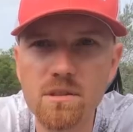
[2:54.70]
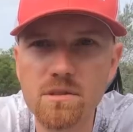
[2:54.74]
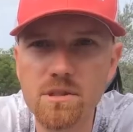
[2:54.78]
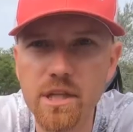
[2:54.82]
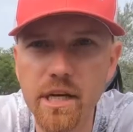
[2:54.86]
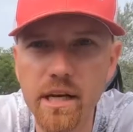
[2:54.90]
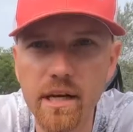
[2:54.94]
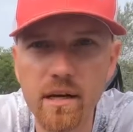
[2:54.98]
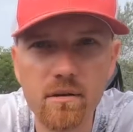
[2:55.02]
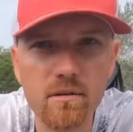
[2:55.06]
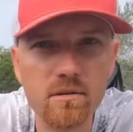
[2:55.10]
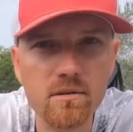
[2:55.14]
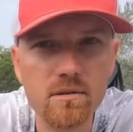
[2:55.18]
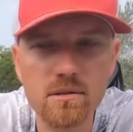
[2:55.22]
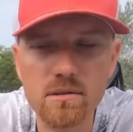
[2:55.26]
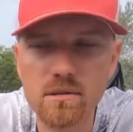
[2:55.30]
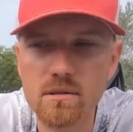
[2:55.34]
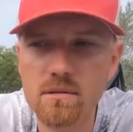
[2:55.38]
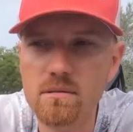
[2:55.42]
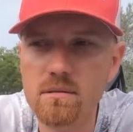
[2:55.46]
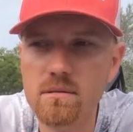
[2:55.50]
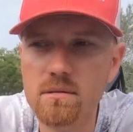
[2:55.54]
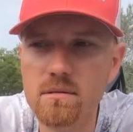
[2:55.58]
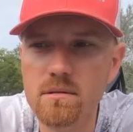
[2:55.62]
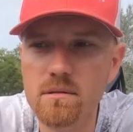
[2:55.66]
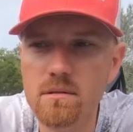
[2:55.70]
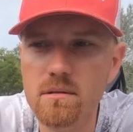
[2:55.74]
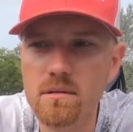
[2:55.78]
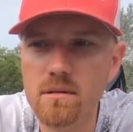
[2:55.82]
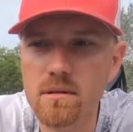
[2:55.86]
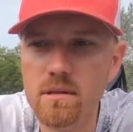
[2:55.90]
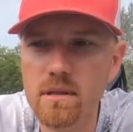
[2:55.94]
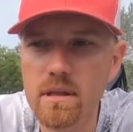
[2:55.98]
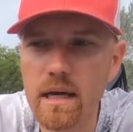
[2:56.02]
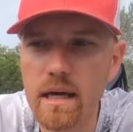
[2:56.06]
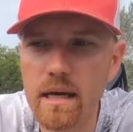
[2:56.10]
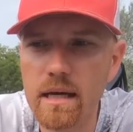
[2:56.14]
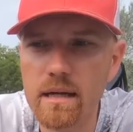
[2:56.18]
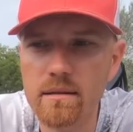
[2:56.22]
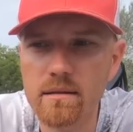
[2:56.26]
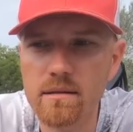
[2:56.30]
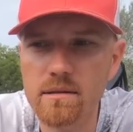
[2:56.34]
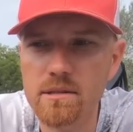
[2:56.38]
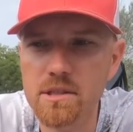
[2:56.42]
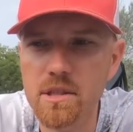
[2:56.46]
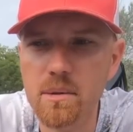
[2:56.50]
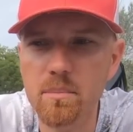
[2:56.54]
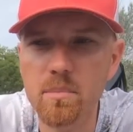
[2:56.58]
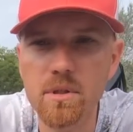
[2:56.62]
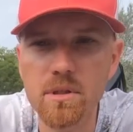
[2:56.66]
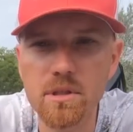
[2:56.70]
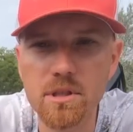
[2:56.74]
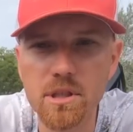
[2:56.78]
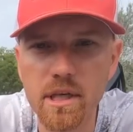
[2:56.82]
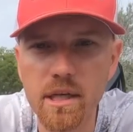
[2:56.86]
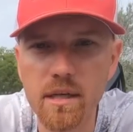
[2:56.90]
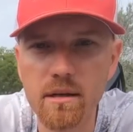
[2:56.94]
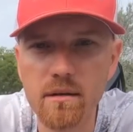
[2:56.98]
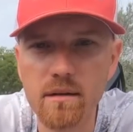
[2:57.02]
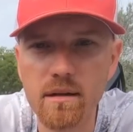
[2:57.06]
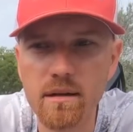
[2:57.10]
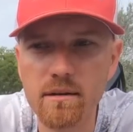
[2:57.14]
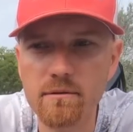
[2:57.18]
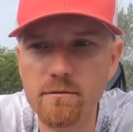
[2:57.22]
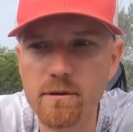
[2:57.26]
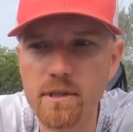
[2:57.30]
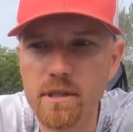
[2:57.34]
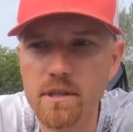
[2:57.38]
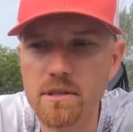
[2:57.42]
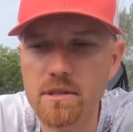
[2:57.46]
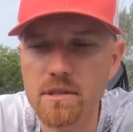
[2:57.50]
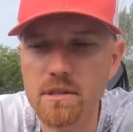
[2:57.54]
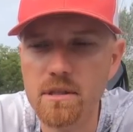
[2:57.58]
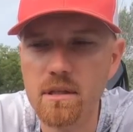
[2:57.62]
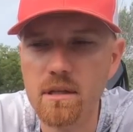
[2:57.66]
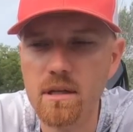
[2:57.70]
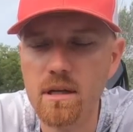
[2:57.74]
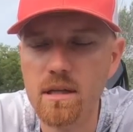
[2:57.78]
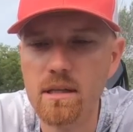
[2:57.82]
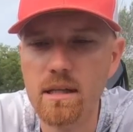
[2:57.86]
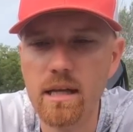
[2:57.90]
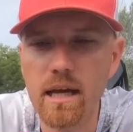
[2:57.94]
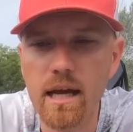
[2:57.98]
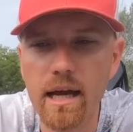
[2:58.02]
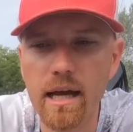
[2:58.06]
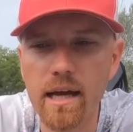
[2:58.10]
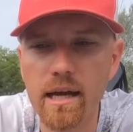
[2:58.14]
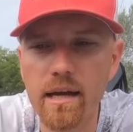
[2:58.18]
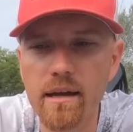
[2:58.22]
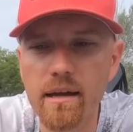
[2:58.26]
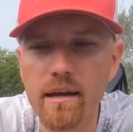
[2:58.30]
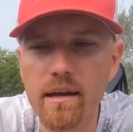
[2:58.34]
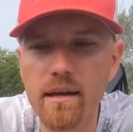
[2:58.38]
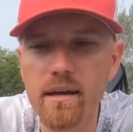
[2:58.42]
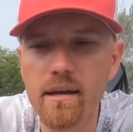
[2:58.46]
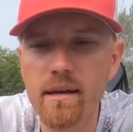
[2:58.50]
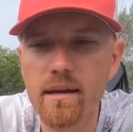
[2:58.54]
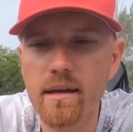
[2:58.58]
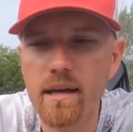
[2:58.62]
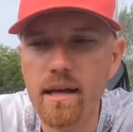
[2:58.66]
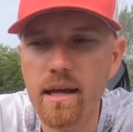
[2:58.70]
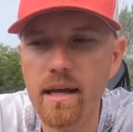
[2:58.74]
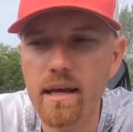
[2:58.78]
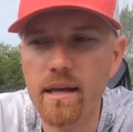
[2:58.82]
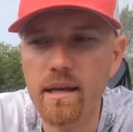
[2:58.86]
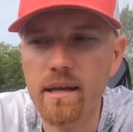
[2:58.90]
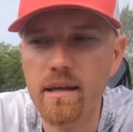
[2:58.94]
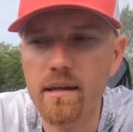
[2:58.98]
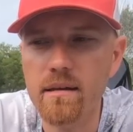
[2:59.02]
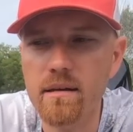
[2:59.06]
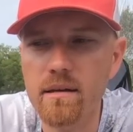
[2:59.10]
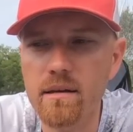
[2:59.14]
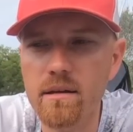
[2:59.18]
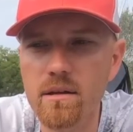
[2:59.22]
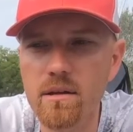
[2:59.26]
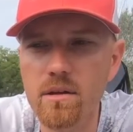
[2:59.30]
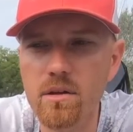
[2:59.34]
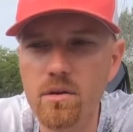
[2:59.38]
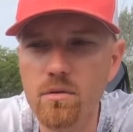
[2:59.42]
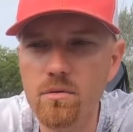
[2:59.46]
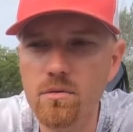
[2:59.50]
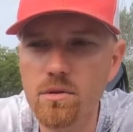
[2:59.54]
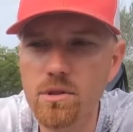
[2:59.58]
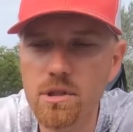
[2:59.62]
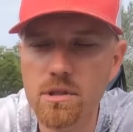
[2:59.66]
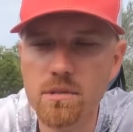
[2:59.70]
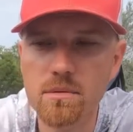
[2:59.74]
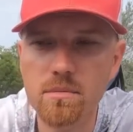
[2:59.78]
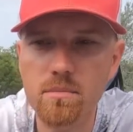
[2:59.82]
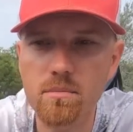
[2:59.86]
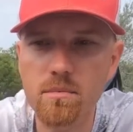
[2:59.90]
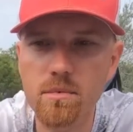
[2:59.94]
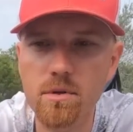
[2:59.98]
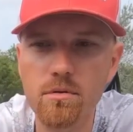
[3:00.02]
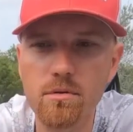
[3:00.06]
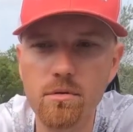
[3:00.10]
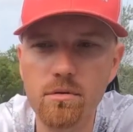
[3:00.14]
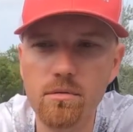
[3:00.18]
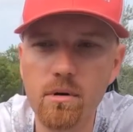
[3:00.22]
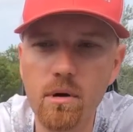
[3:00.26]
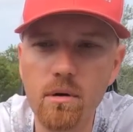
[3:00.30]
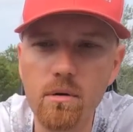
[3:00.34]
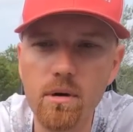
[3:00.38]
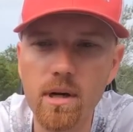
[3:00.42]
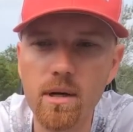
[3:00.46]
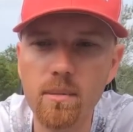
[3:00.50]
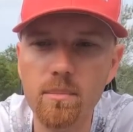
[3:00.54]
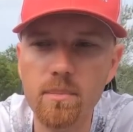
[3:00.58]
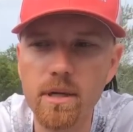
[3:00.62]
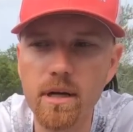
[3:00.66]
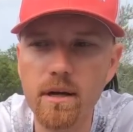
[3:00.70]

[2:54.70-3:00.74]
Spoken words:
channels. The shipping channel I fish a lot, and you throw it up